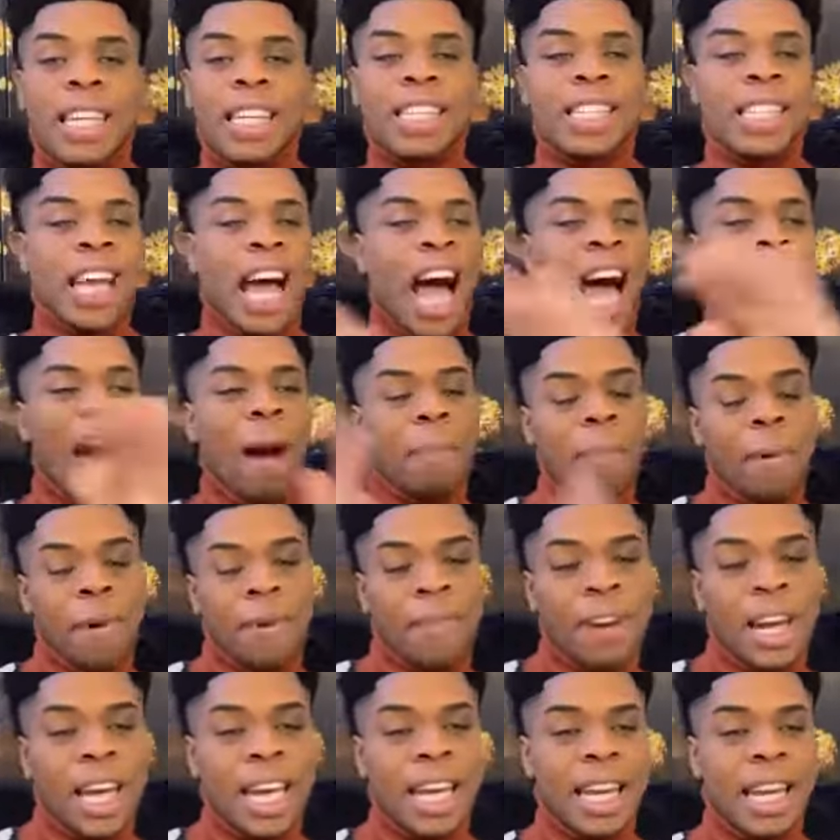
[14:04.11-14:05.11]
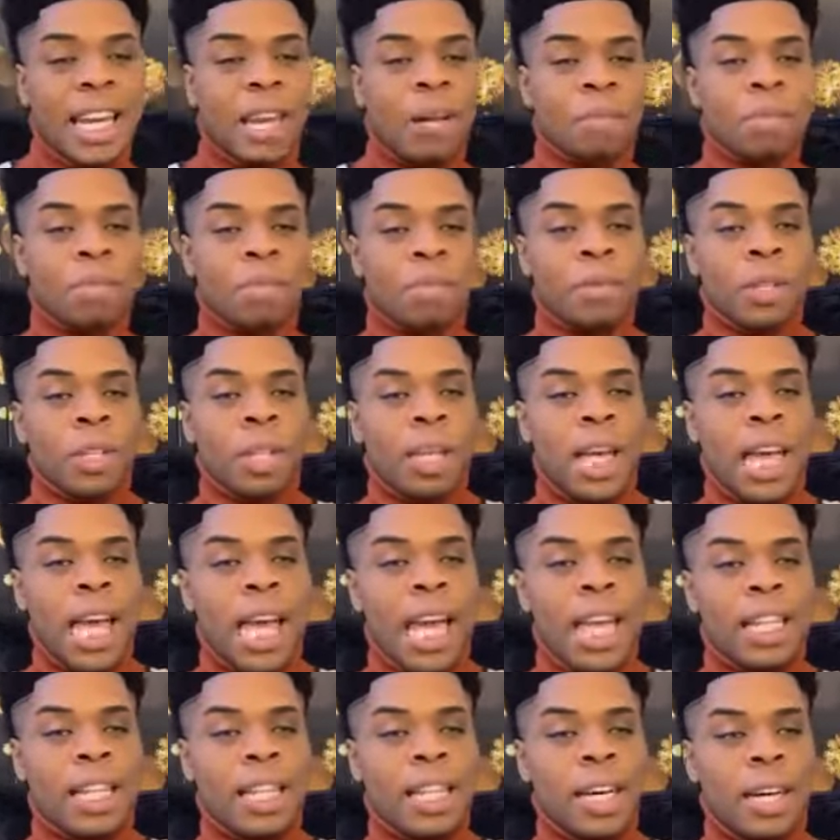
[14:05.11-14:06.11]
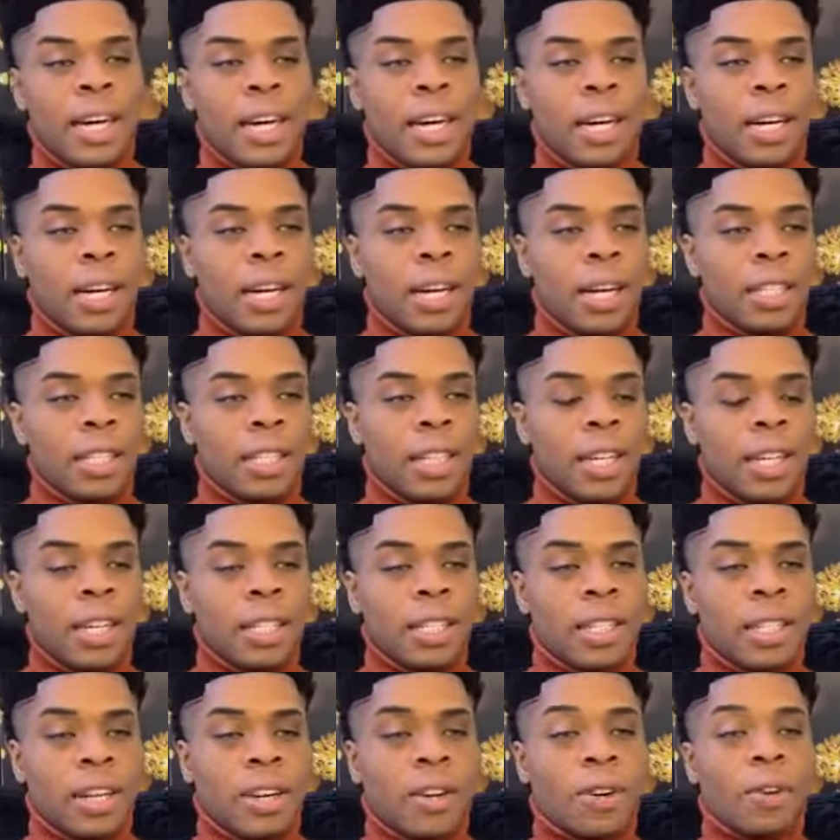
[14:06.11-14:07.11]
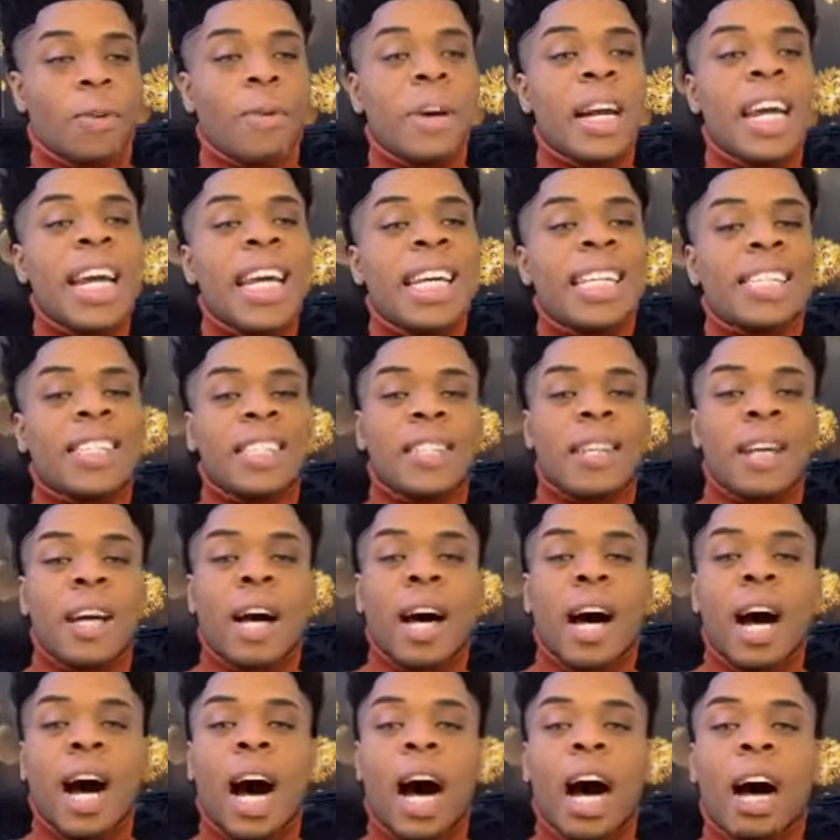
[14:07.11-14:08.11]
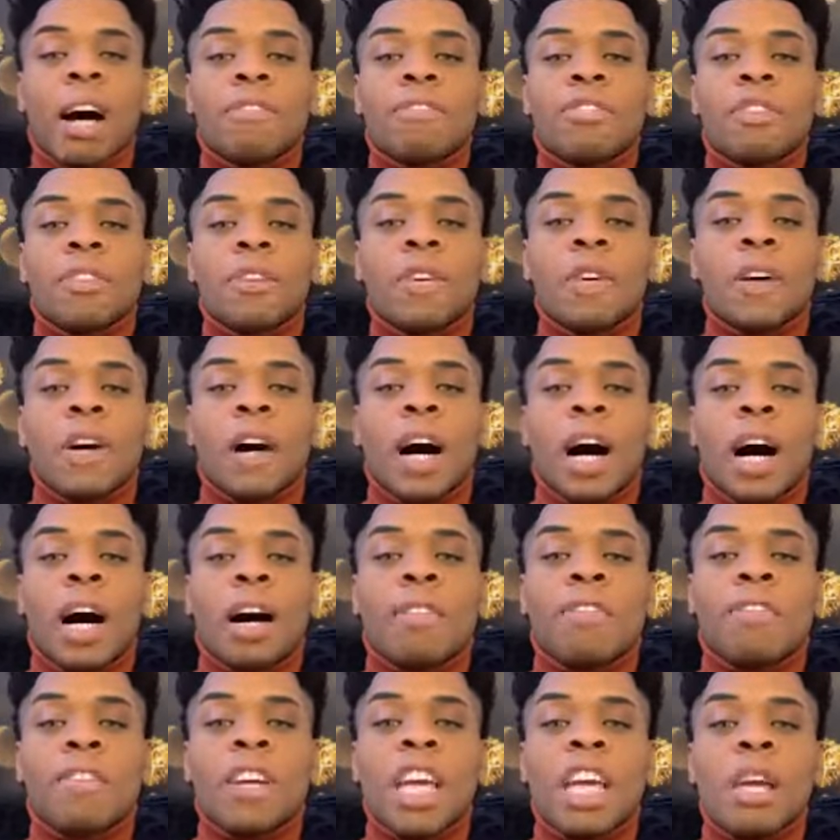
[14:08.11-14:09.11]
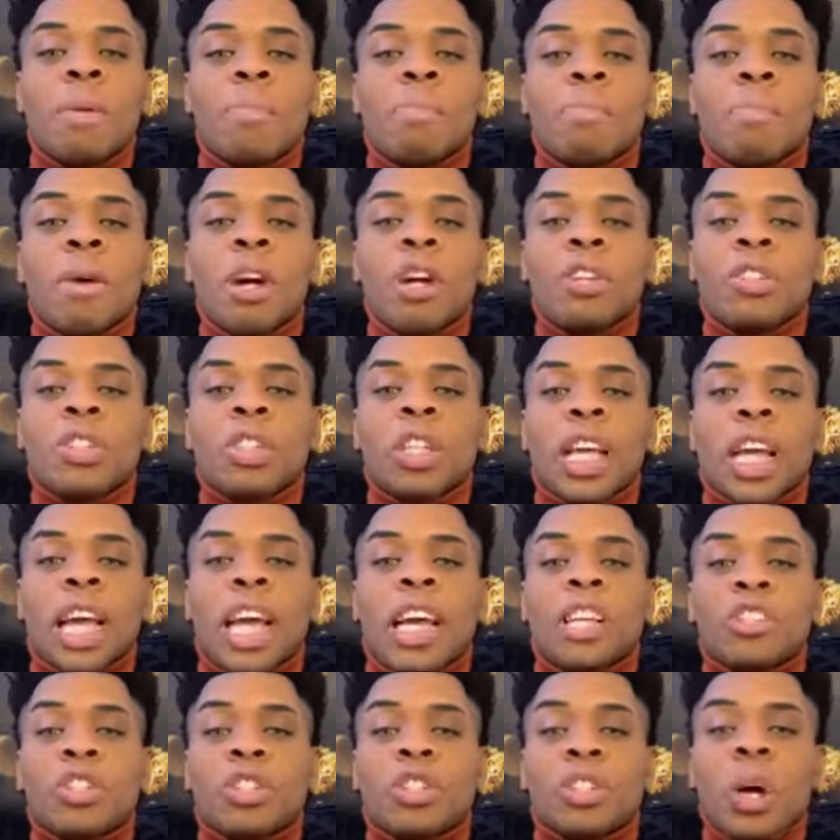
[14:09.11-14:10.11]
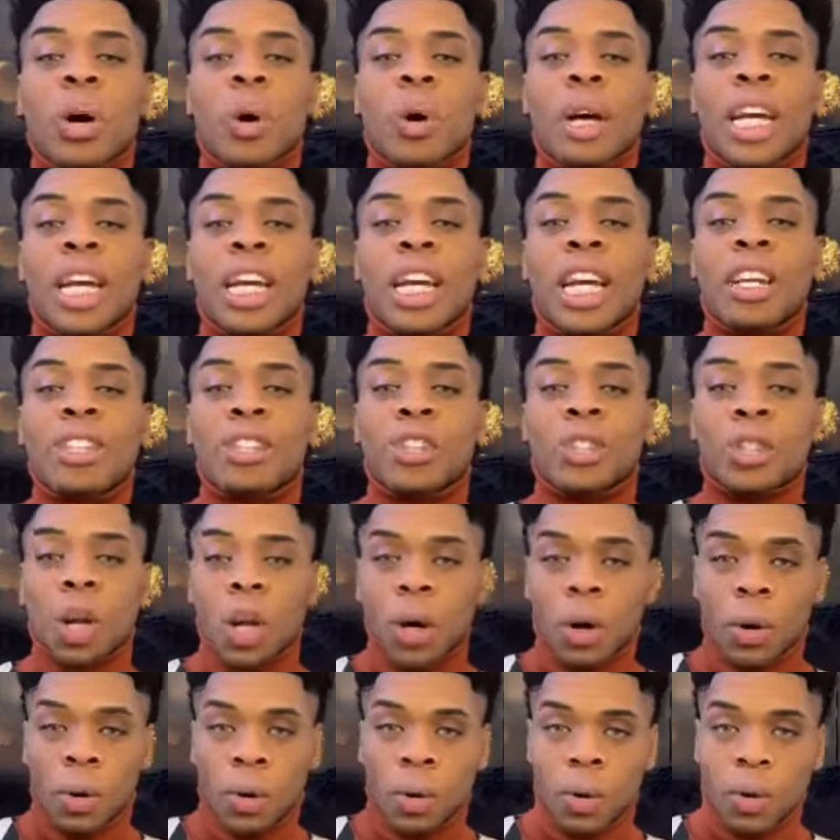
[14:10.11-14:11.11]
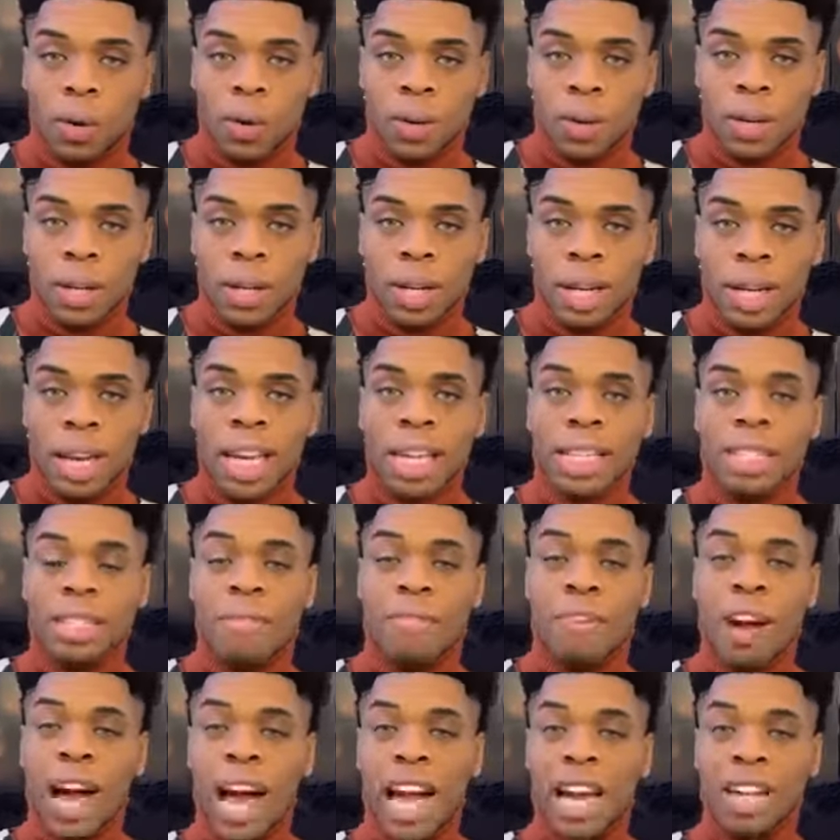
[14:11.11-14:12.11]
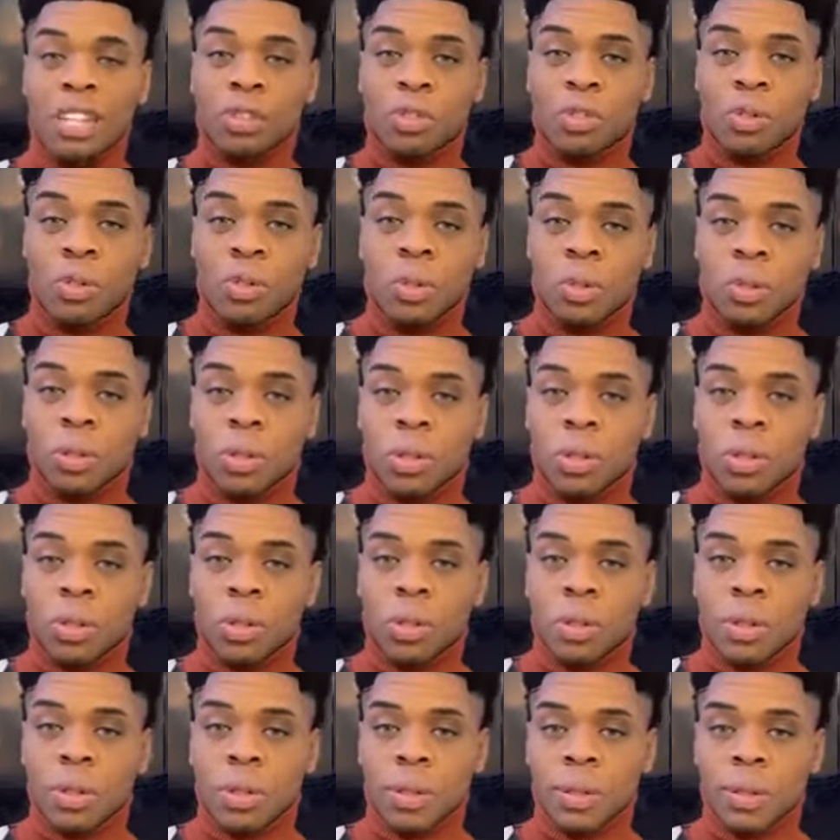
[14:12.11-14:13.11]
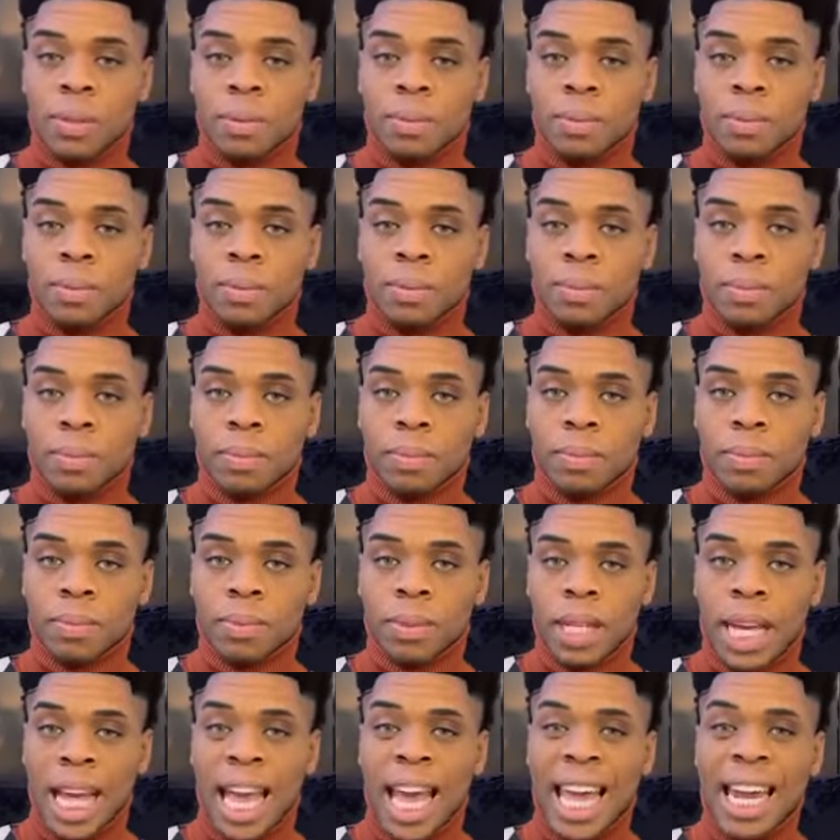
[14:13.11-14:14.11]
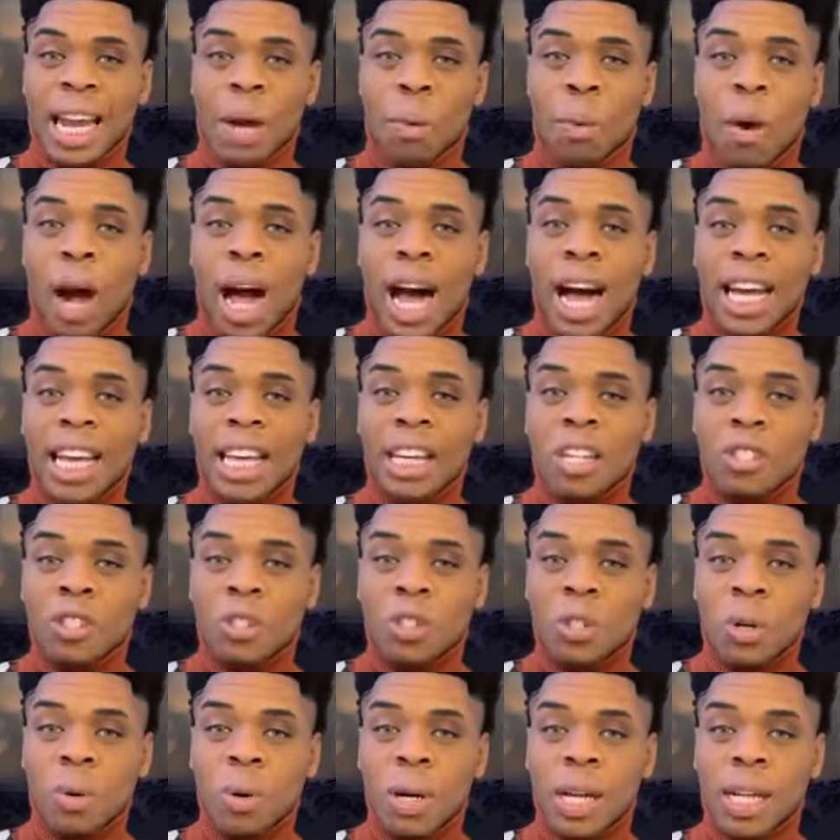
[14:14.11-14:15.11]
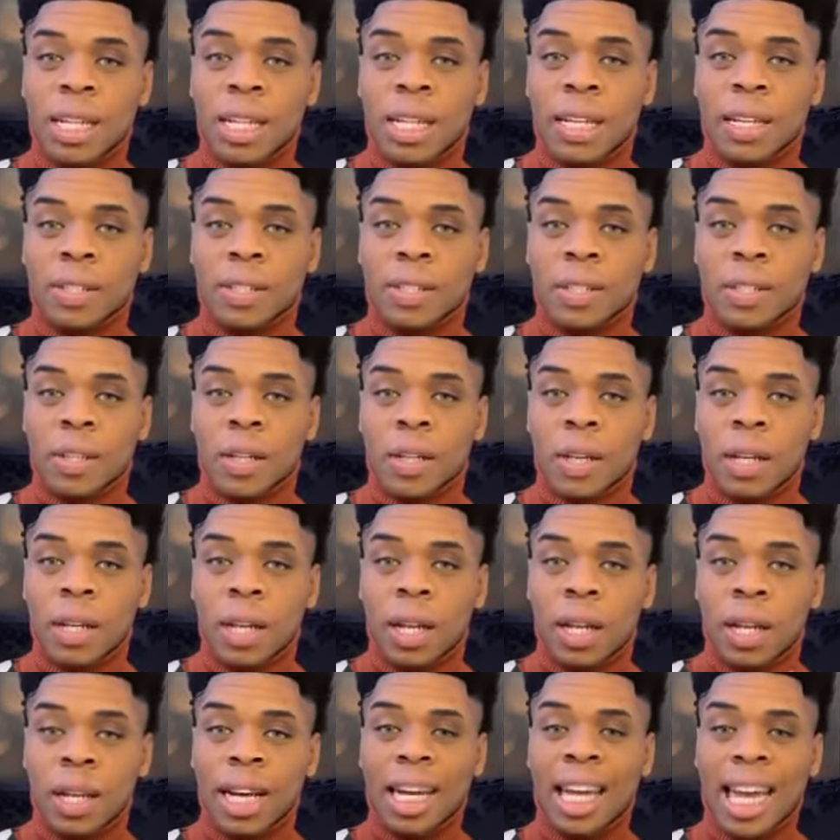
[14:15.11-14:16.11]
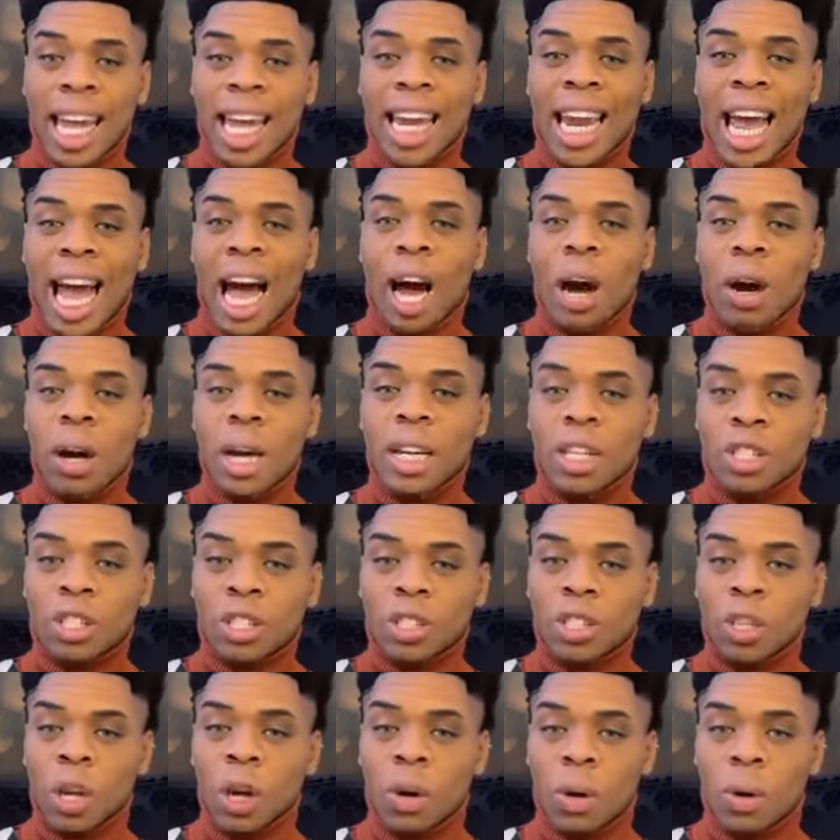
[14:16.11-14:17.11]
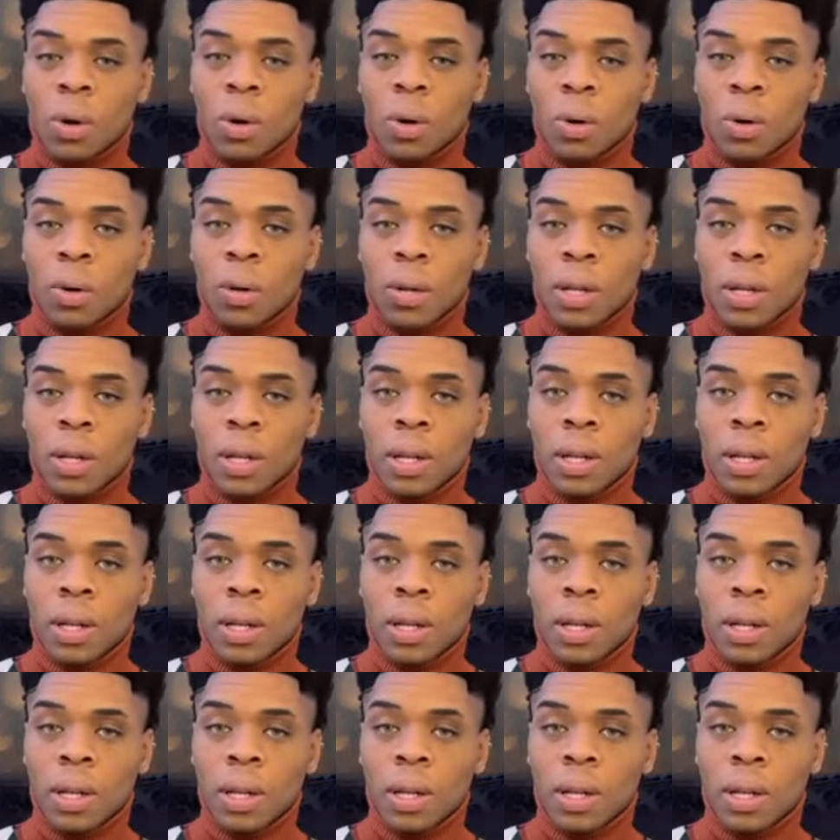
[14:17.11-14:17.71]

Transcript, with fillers: he's operating in the the, the grace of of immersing and soaking his soul in divine truth. And while he's doing this, look at how his soul